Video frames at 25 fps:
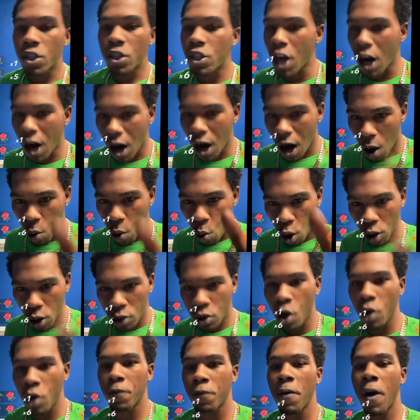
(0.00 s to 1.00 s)
Share her
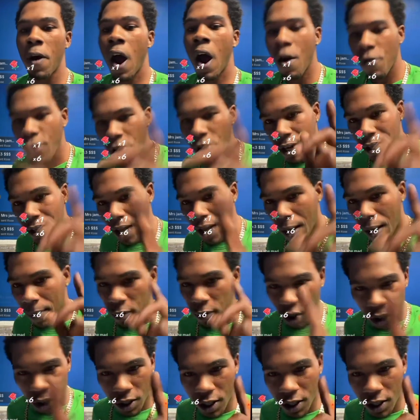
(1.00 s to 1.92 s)
own done for a real time.